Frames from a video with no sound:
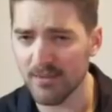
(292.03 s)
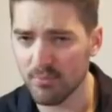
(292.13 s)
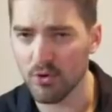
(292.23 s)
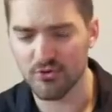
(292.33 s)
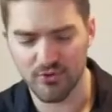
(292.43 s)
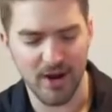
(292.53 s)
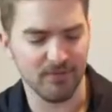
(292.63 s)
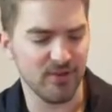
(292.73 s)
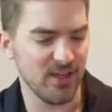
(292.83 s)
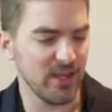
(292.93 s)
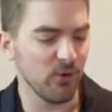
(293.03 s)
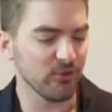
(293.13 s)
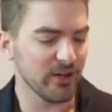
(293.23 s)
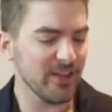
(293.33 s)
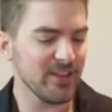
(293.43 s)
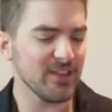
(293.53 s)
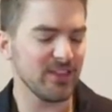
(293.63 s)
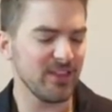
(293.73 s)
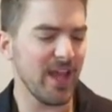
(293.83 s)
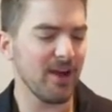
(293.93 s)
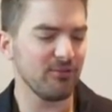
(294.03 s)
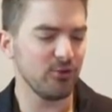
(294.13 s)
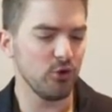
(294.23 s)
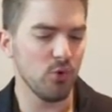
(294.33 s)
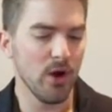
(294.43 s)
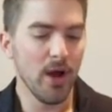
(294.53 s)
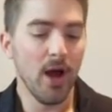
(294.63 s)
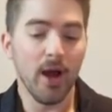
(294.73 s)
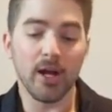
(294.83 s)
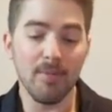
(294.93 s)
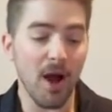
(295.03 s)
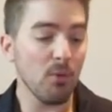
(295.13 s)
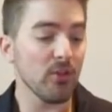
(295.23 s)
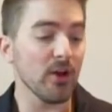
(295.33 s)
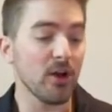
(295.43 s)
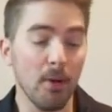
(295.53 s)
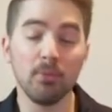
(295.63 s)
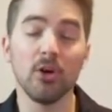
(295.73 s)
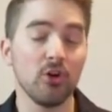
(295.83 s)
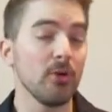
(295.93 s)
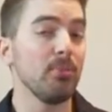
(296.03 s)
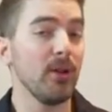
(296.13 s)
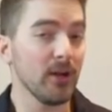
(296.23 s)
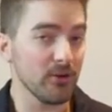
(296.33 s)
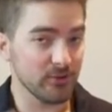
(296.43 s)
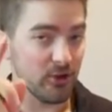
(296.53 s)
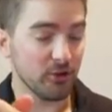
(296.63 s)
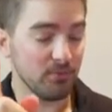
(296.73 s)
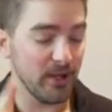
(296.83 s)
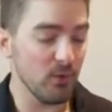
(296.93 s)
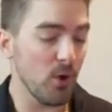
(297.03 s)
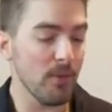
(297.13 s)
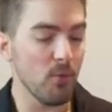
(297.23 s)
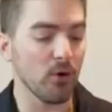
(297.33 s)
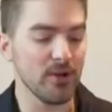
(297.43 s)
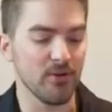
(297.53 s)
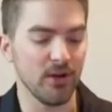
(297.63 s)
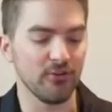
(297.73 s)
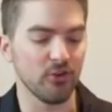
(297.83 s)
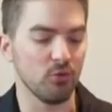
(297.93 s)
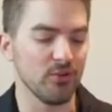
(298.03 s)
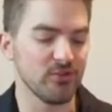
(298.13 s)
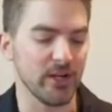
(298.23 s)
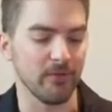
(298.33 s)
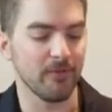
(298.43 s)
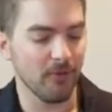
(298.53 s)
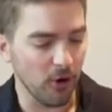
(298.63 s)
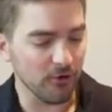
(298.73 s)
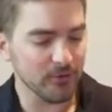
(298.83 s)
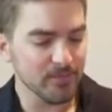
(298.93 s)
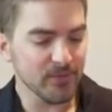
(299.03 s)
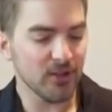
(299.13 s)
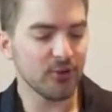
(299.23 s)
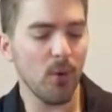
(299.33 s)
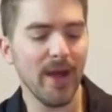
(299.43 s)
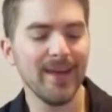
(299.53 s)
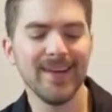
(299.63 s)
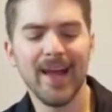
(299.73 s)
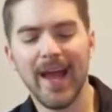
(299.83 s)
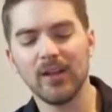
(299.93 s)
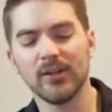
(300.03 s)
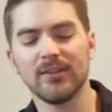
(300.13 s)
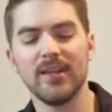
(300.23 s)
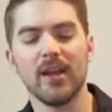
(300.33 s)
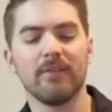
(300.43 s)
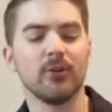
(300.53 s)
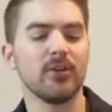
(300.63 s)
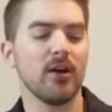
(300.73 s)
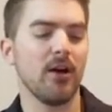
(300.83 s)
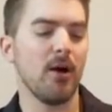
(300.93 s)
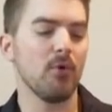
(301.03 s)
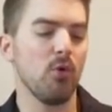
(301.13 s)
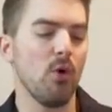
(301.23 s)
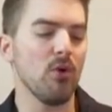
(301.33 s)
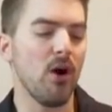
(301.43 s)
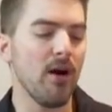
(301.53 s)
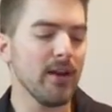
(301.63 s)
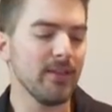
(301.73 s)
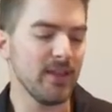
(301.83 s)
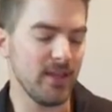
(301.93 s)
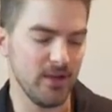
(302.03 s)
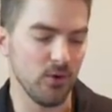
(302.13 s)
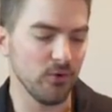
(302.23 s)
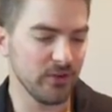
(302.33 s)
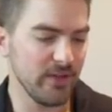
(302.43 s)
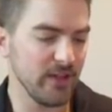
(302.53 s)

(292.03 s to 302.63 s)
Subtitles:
important draft for the Eagles. And I think that they have to come out with a couple of good players, and I'll explain why more here in just one second. First, Let's go ahead and look at the NFL.com quote on the Eagles, and I